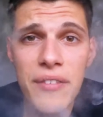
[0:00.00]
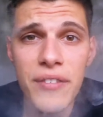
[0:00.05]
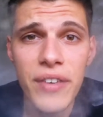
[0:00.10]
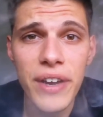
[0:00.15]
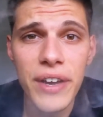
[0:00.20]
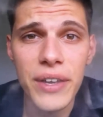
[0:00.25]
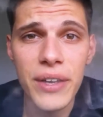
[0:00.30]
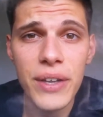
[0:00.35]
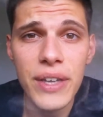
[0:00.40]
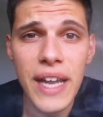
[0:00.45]
not
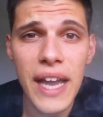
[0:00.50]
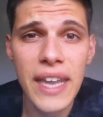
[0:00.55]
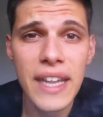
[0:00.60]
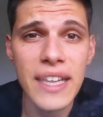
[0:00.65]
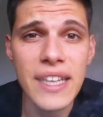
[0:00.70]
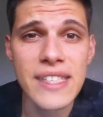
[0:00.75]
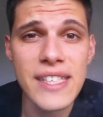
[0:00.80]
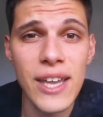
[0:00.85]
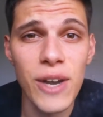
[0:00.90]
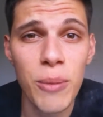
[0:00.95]
very good at
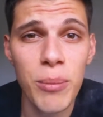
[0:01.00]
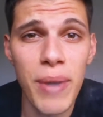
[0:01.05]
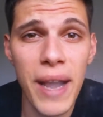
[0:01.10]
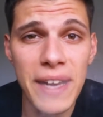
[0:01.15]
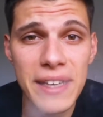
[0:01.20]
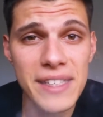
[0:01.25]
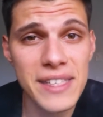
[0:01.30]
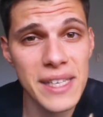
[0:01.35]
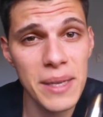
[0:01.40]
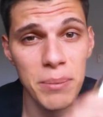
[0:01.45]
it because I don't
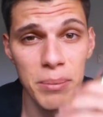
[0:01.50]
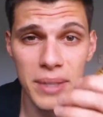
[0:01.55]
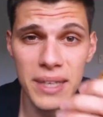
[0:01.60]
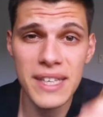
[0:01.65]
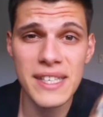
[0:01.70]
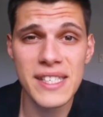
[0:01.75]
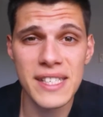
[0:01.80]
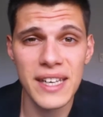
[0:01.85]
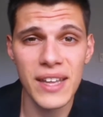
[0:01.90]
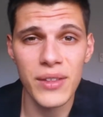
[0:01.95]
practice it, but
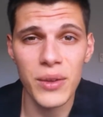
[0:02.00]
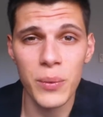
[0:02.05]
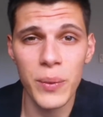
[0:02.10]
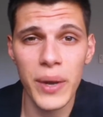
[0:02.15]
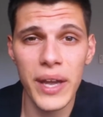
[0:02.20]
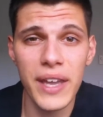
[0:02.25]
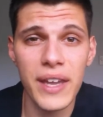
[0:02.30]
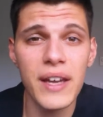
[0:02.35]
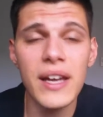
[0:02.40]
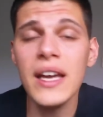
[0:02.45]
it's another
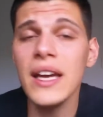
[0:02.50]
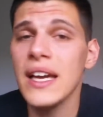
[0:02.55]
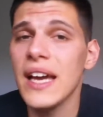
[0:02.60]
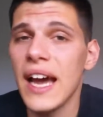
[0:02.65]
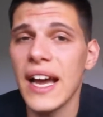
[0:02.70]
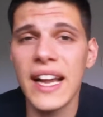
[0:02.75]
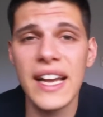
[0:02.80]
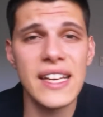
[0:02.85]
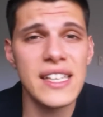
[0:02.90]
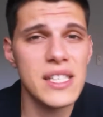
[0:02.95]
way.
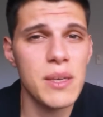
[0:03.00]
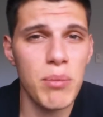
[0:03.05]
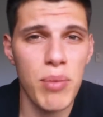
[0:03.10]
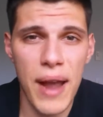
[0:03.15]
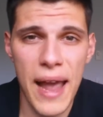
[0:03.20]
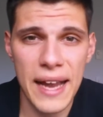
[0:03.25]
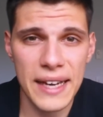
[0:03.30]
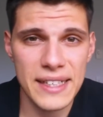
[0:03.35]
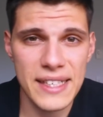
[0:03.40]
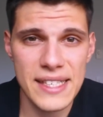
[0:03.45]
Again, it's a
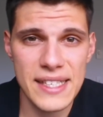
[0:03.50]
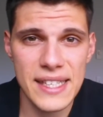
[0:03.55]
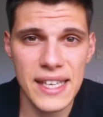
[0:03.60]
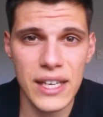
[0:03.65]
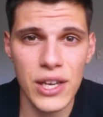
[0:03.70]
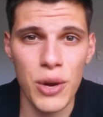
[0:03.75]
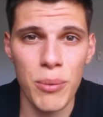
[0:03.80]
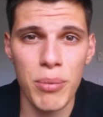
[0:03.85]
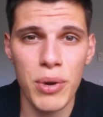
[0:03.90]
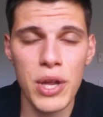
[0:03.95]
practice
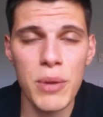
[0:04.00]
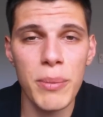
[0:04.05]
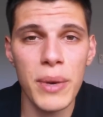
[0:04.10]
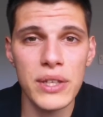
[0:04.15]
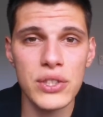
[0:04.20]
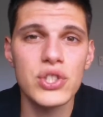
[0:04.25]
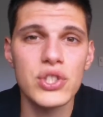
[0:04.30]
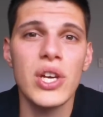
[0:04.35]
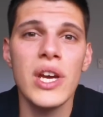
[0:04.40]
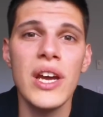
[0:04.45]
thing. You're pretty
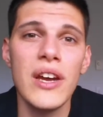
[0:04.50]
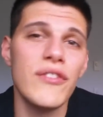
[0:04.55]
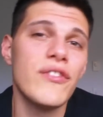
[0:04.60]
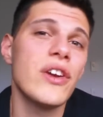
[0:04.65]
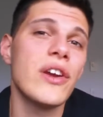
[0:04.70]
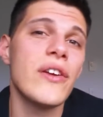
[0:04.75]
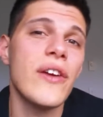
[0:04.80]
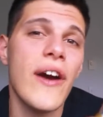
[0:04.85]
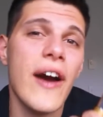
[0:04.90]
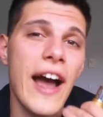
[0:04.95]
much
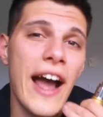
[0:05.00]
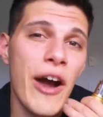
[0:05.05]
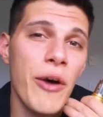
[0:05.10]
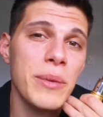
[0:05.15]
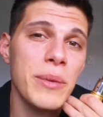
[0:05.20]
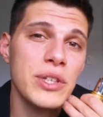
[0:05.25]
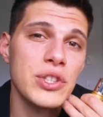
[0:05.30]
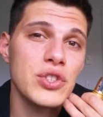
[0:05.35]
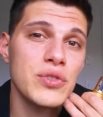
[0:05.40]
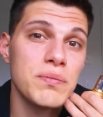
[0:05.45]
figuring out
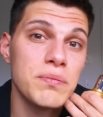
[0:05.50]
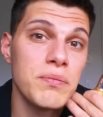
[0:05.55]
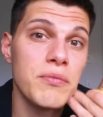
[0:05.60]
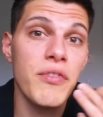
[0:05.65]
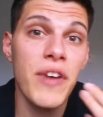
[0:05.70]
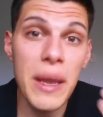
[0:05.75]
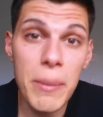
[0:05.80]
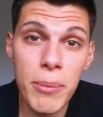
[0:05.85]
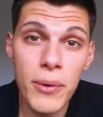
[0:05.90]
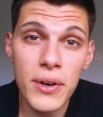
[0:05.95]
much
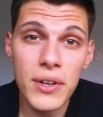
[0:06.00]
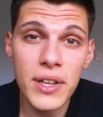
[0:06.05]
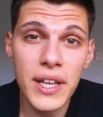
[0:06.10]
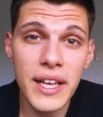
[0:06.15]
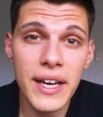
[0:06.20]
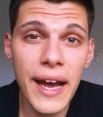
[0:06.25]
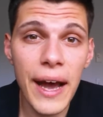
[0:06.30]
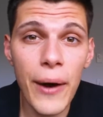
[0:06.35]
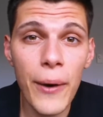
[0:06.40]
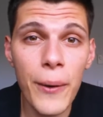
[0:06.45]
vapor to
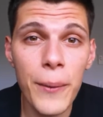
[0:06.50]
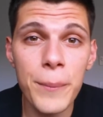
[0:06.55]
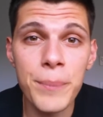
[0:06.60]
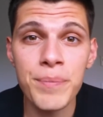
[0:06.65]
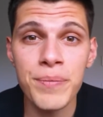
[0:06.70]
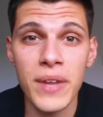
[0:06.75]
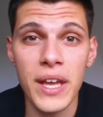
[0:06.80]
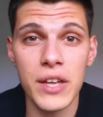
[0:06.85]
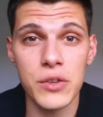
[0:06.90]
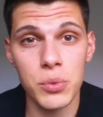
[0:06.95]
let out,
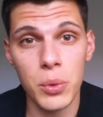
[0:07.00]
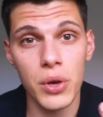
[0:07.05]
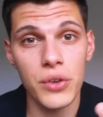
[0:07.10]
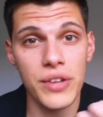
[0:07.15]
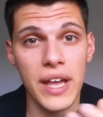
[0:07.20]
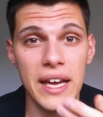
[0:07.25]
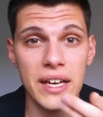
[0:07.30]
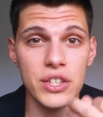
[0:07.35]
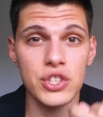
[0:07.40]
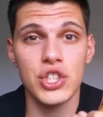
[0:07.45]
as well as
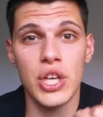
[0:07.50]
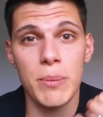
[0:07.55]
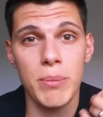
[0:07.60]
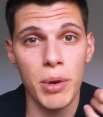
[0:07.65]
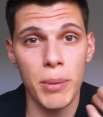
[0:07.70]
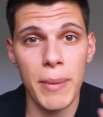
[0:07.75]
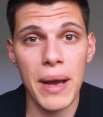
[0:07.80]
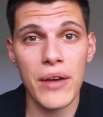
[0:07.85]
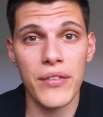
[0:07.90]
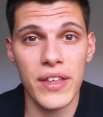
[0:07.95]
how to shape
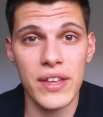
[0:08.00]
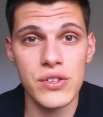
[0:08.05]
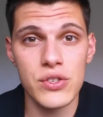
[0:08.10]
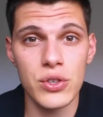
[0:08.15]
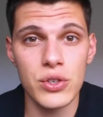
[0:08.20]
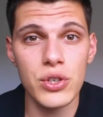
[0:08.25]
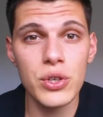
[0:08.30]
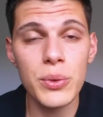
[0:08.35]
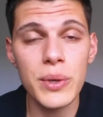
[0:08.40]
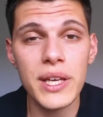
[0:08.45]
your mouth as
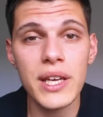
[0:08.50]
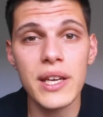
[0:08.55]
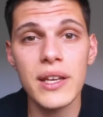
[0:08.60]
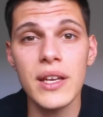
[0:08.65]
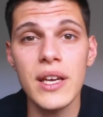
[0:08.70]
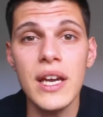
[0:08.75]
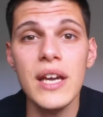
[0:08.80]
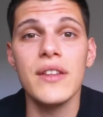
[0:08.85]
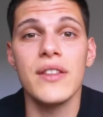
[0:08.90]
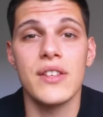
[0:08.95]
you're doing
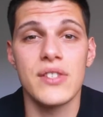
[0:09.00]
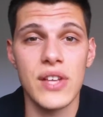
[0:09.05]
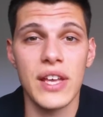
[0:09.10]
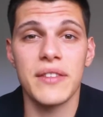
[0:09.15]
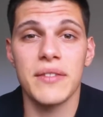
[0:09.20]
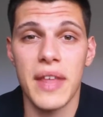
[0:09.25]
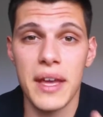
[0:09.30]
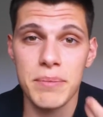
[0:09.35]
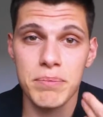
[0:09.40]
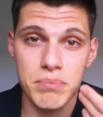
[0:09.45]
it.
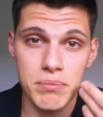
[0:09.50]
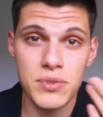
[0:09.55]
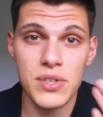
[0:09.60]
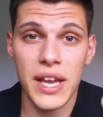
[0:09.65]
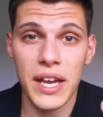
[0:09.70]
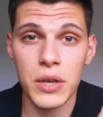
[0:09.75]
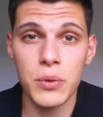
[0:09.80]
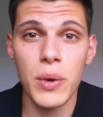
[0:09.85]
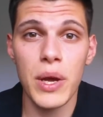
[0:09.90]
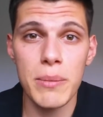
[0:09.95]
That
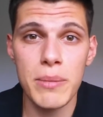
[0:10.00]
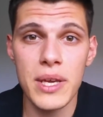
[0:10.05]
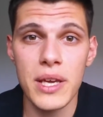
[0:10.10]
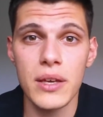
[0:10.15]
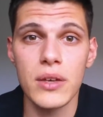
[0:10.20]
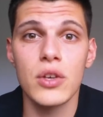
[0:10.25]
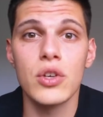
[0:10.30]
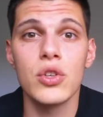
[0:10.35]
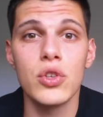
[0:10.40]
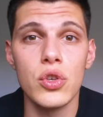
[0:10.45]
second way
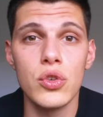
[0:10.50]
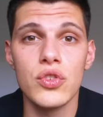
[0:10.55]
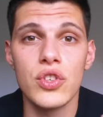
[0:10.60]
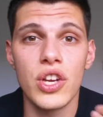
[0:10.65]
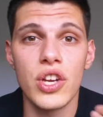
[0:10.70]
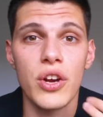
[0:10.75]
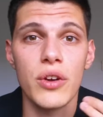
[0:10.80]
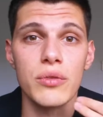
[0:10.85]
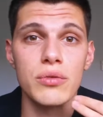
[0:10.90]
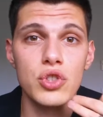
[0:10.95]
being
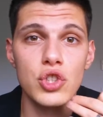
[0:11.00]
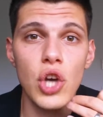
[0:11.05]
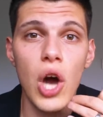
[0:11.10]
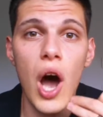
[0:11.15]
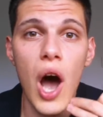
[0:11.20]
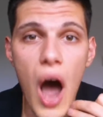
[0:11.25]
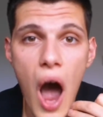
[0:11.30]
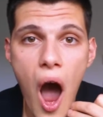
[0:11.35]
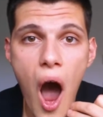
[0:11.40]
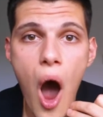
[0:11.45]
using your
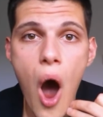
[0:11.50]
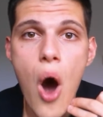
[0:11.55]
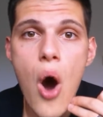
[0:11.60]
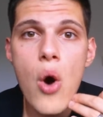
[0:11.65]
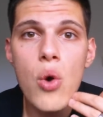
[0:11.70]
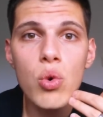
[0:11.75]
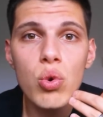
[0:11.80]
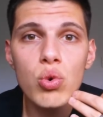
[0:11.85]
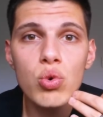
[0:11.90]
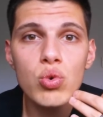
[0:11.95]
jaw
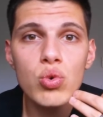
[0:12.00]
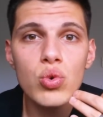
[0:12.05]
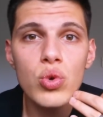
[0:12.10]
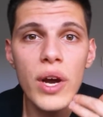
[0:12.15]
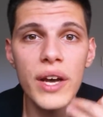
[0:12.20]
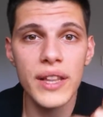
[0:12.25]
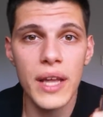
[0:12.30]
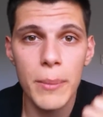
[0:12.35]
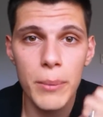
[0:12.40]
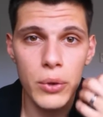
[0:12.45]

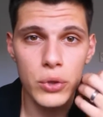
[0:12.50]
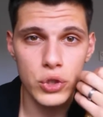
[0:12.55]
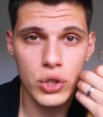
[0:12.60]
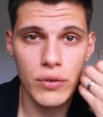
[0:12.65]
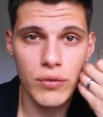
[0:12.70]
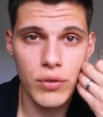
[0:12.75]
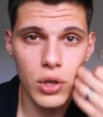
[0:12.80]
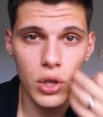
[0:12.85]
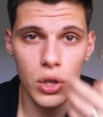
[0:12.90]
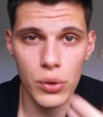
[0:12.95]
and that
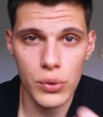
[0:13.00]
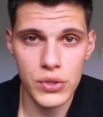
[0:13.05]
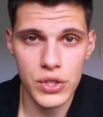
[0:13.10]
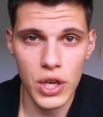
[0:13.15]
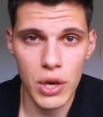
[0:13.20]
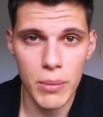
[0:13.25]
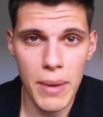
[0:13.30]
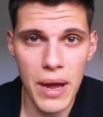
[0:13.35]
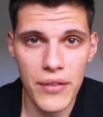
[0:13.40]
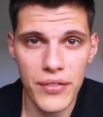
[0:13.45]
motion of closing
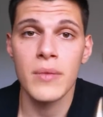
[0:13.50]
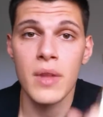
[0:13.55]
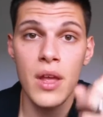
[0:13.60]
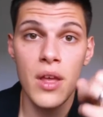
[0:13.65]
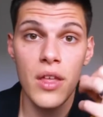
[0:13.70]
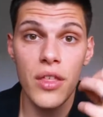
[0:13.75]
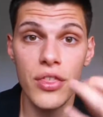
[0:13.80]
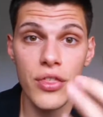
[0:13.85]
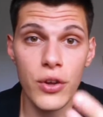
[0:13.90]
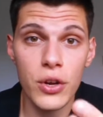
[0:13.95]
your mouth.
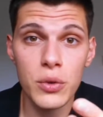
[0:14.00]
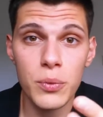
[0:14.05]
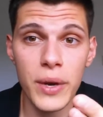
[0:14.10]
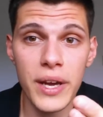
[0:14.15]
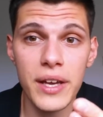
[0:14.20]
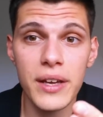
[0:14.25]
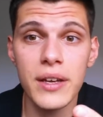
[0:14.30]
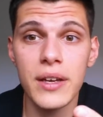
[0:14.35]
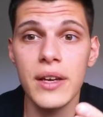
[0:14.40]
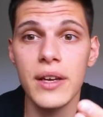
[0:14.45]
Third
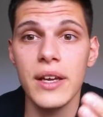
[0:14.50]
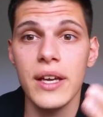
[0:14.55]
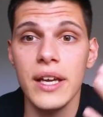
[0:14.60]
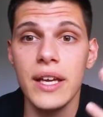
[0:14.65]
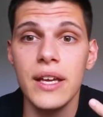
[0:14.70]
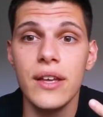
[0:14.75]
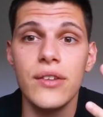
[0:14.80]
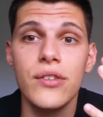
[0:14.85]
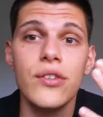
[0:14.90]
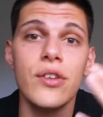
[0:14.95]
way
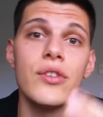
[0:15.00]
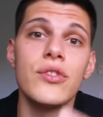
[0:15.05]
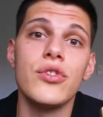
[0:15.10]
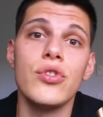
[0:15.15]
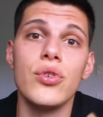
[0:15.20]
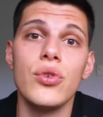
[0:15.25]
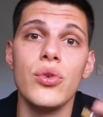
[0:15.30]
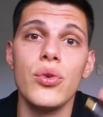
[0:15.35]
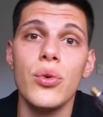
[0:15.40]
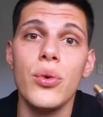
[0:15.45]
is
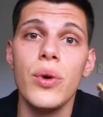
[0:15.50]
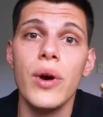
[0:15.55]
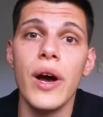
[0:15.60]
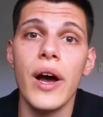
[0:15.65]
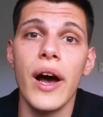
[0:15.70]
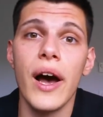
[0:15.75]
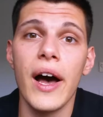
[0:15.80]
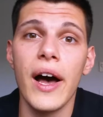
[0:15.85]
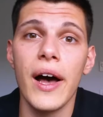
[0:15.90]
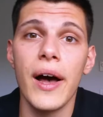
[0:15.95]
to
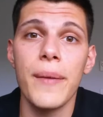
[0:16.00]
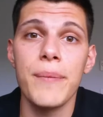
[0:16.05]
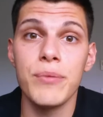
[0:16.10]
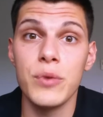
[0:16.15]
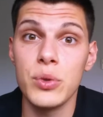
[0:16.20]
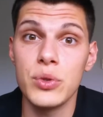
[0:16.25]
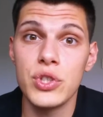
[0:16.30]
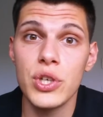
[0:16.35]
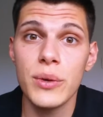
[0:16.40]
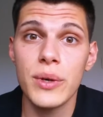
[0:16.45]

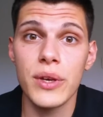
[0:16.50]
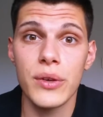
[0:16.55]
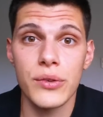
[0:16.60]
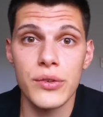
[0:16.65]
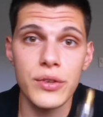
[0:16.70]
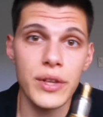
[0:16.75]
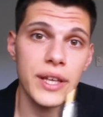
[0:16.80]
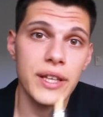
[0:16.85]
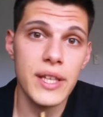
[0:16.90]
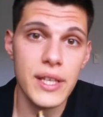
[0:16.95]
do
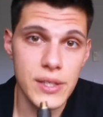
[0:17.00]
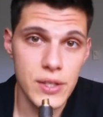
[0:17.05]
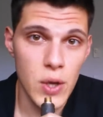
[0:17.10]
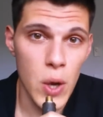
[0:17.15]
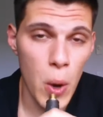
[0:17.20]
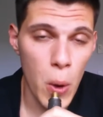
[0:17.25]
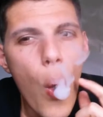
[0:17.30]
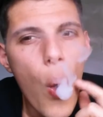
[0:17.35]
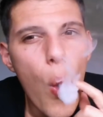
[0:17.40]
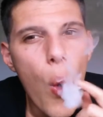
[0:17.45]
Cheerios like
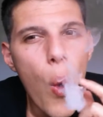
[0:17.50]
this.